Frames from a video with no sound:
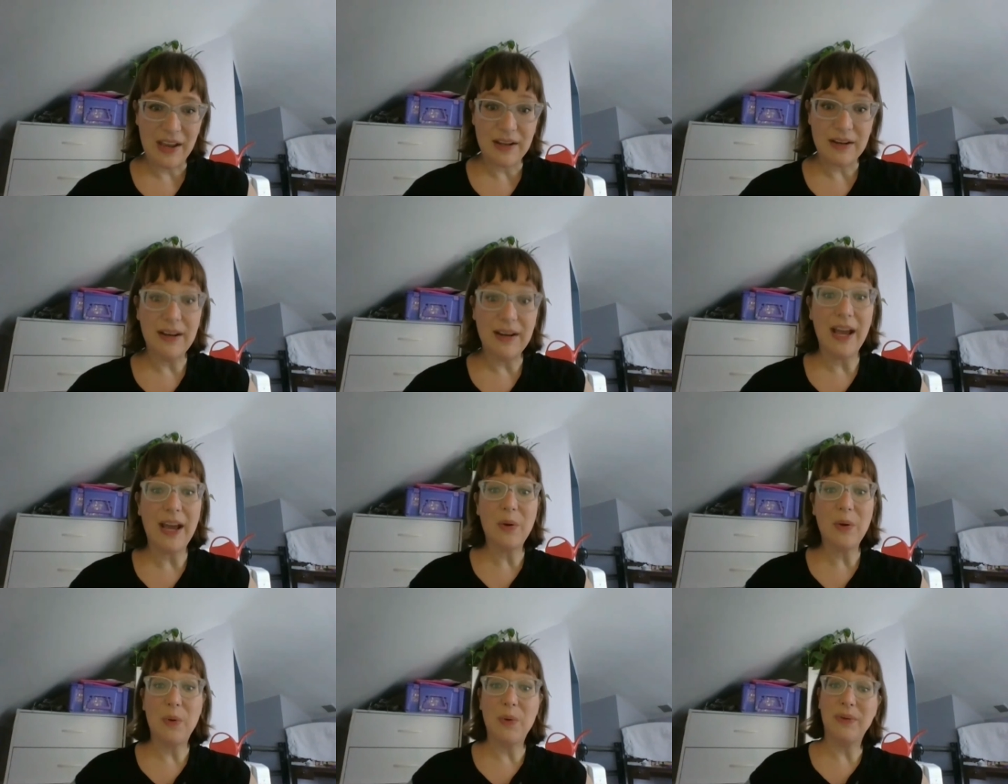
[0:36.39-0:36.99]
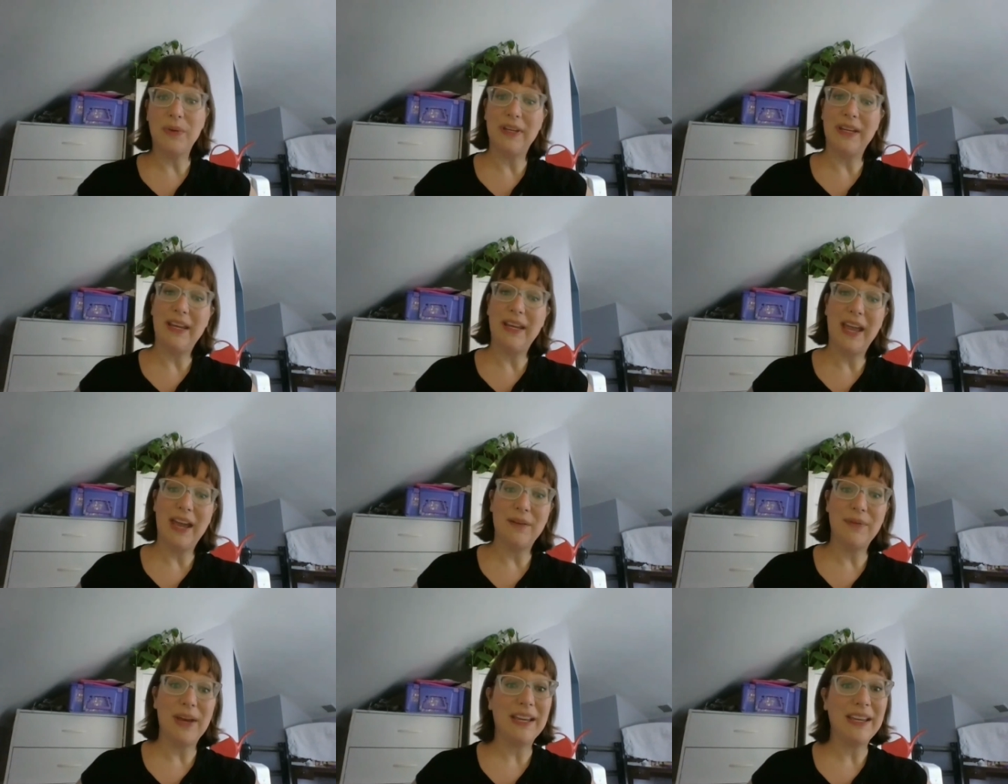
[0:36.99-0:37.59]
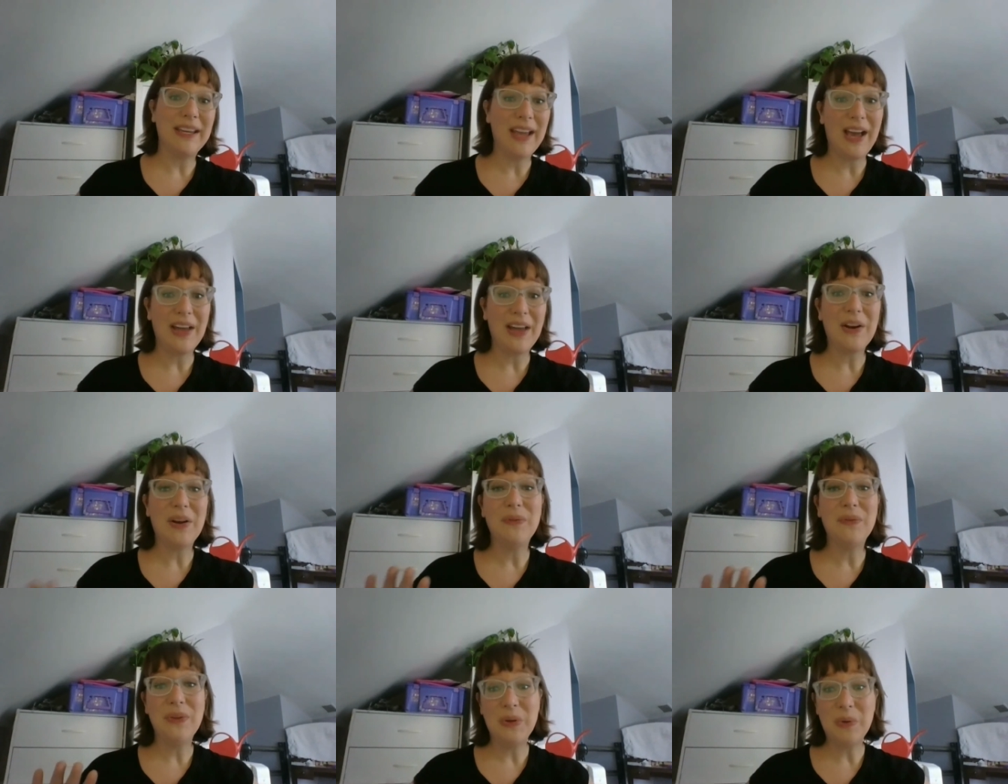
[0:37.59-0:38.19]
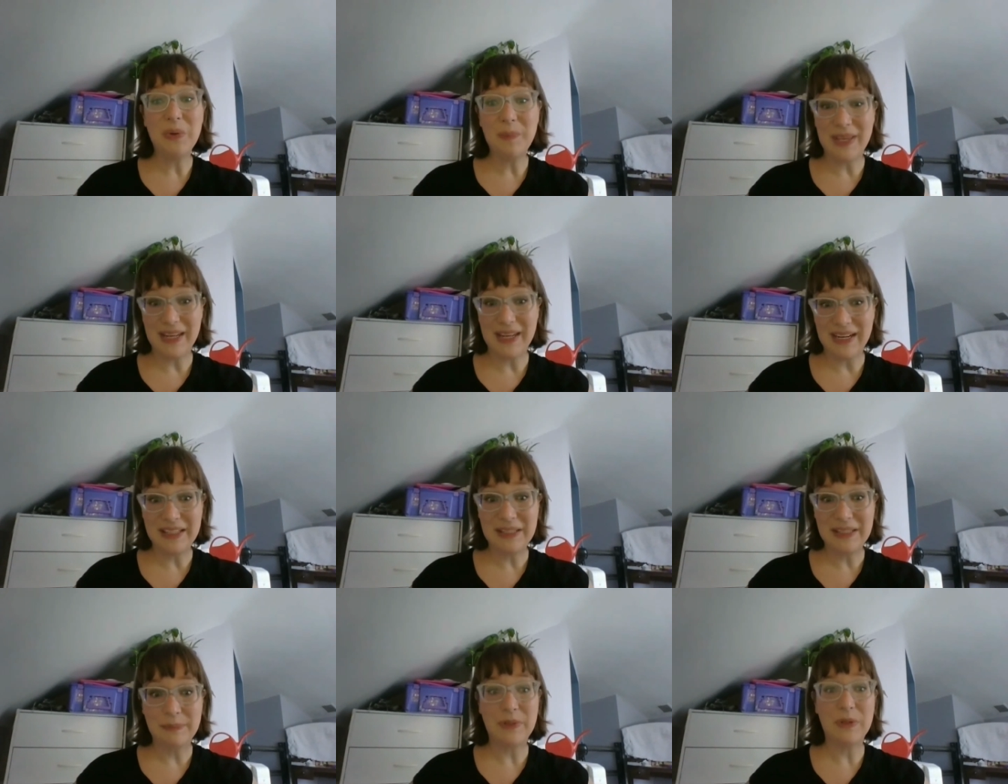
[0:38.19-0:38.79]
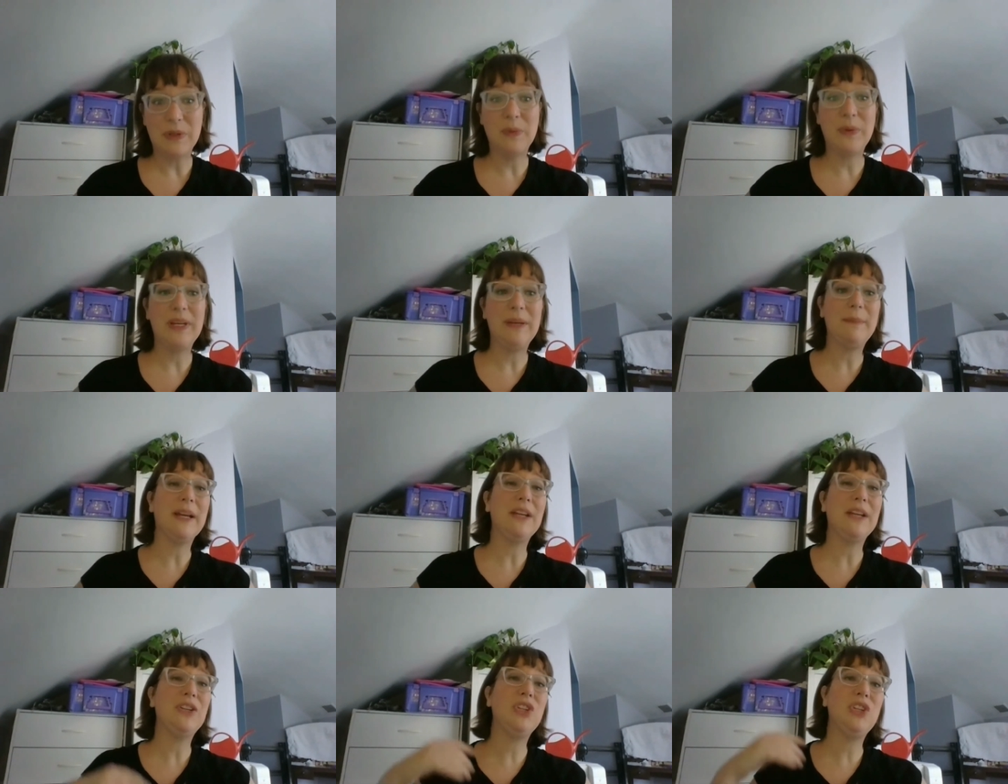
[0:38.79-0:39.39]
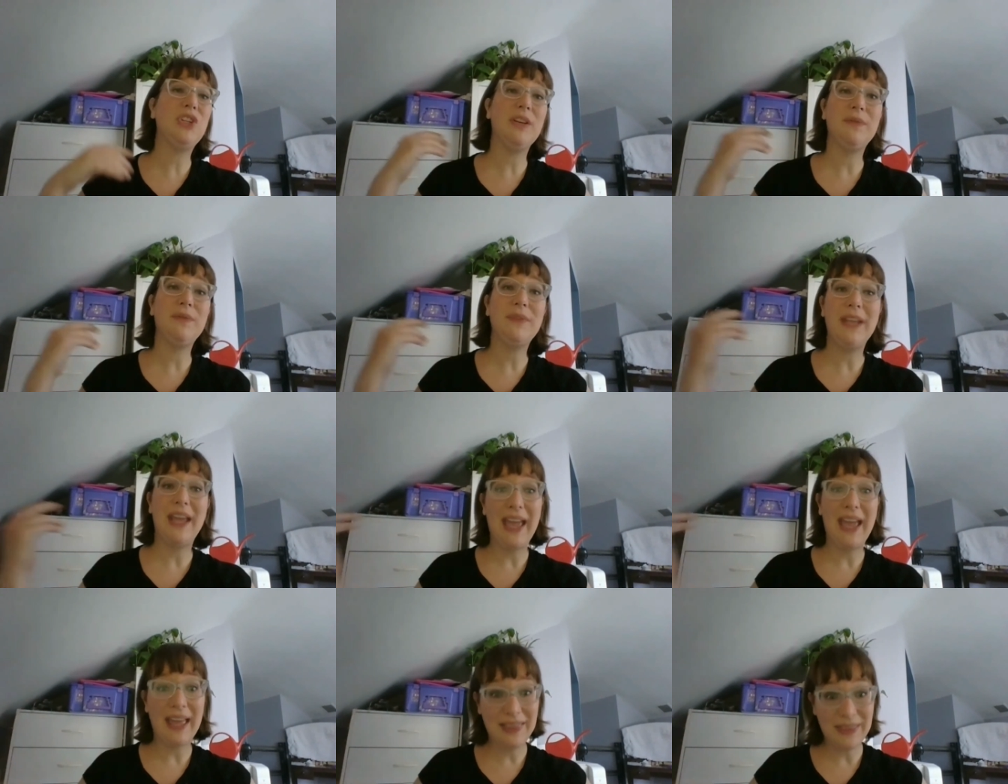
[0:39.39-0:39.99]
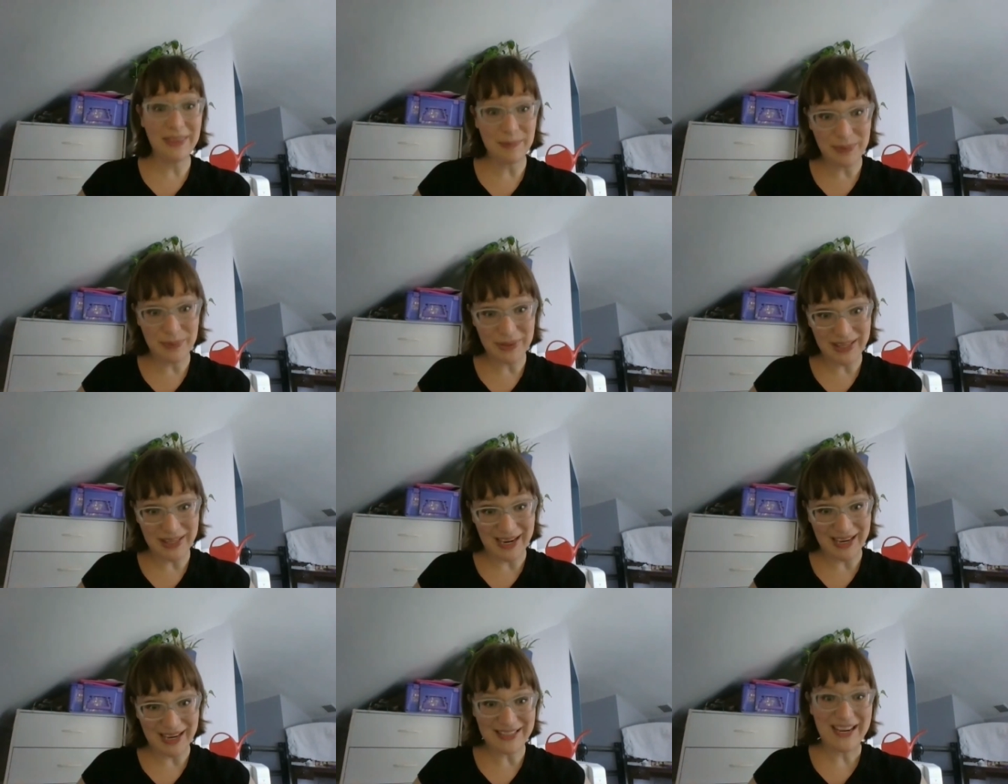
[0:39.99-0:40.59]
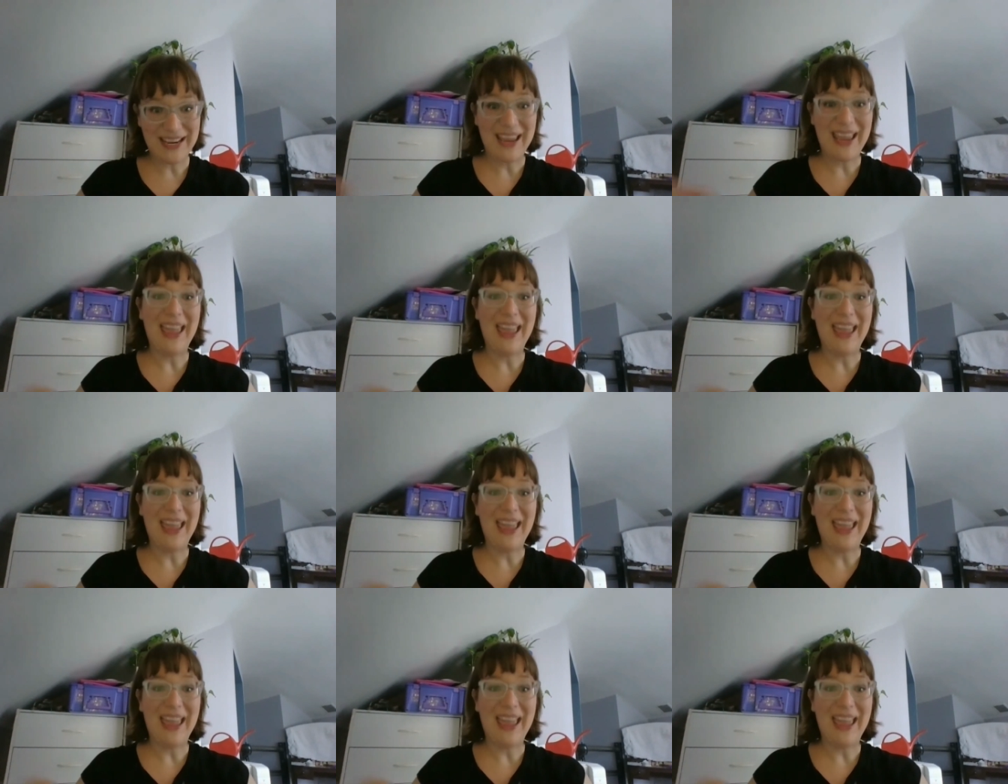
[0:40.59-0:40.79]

Not only have I got a few minutes between my shift at the plant